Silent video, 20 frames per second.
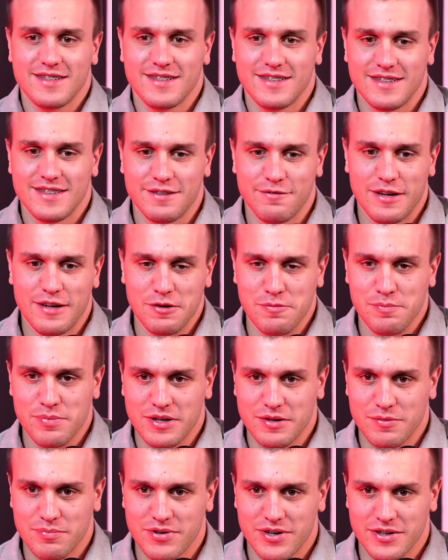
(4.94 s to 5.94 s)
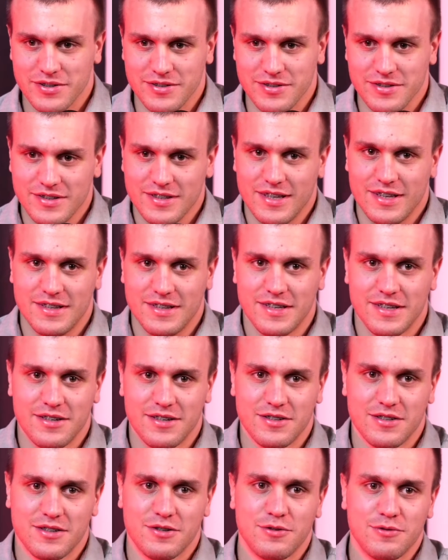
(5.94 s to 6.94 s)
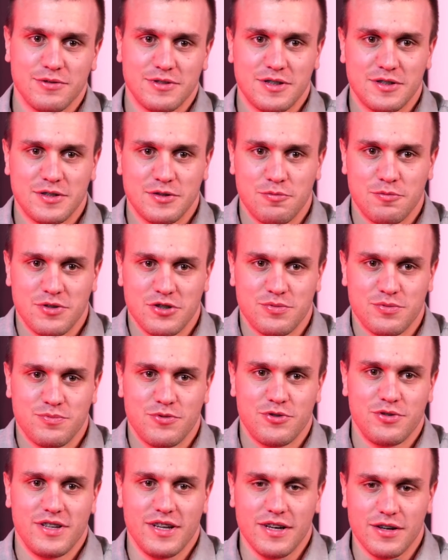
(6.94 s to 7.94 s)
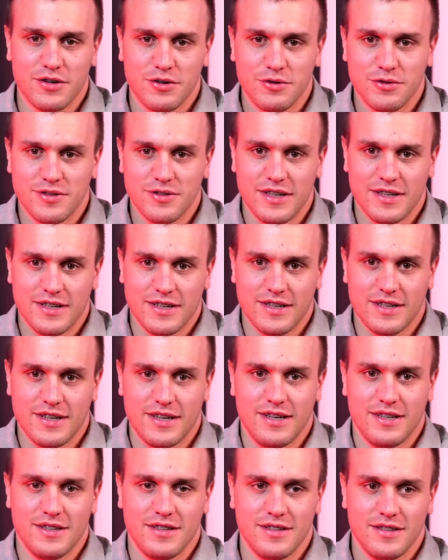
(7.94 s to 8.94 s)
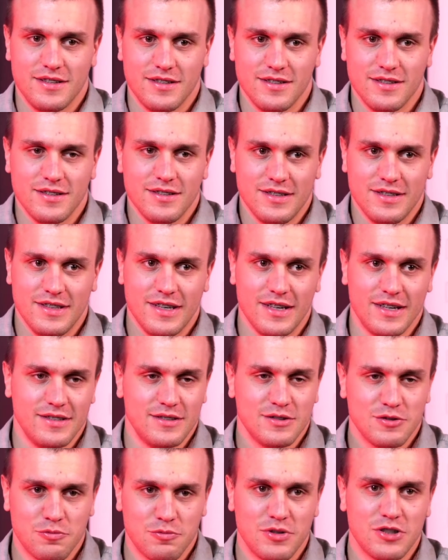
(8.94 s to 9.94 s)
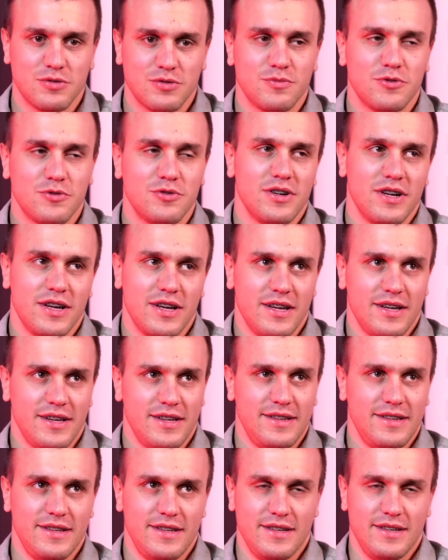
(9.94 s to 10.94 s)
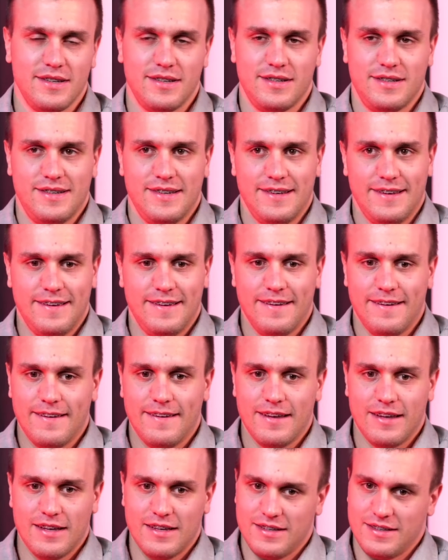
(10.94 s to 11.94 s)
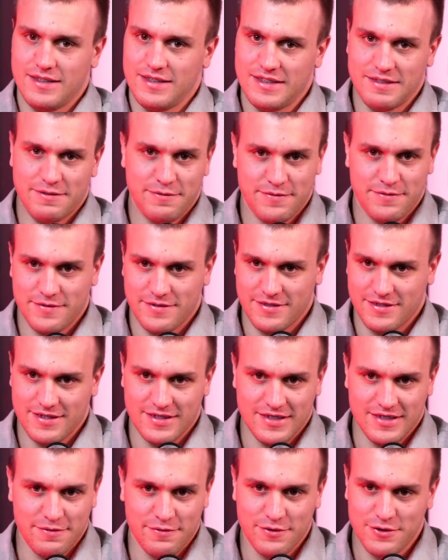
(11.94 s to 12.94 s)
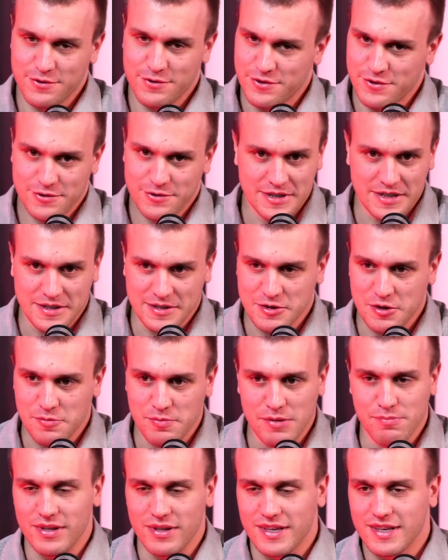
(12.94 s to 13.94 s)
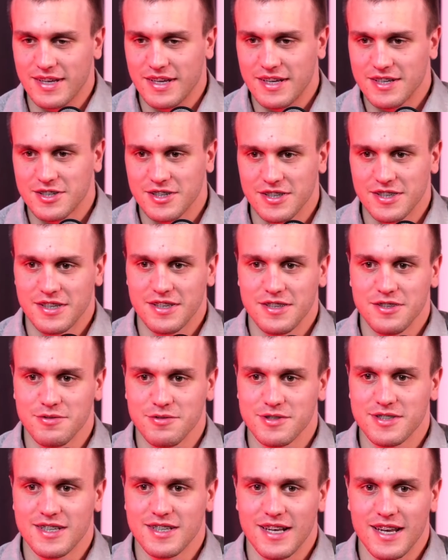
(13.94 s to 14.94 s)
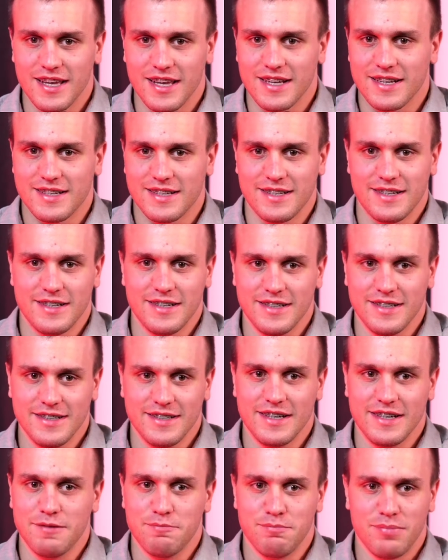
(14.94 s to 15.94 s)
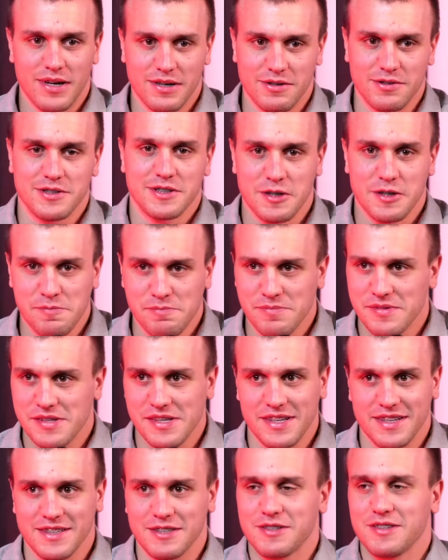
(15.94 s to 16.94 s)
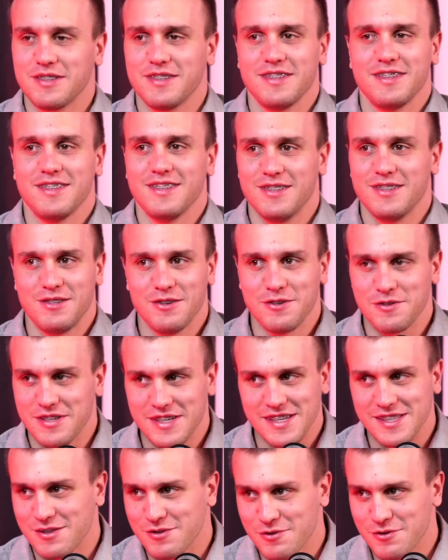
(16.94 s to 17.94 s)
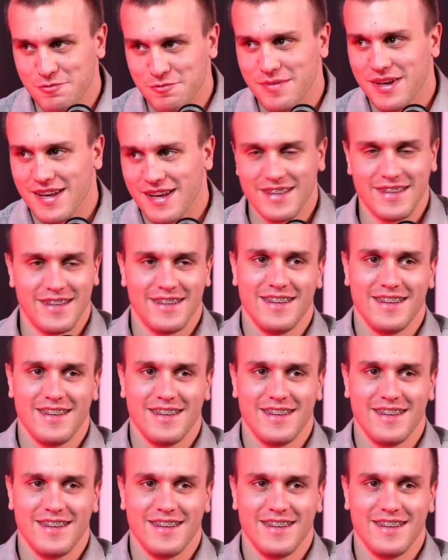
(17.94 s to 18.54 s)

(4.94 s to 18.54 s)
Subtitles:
developing a product, and there goes so much more than coding, and yeah, so much more. And if you're using some application and you see like a bug or something, don't get too mad,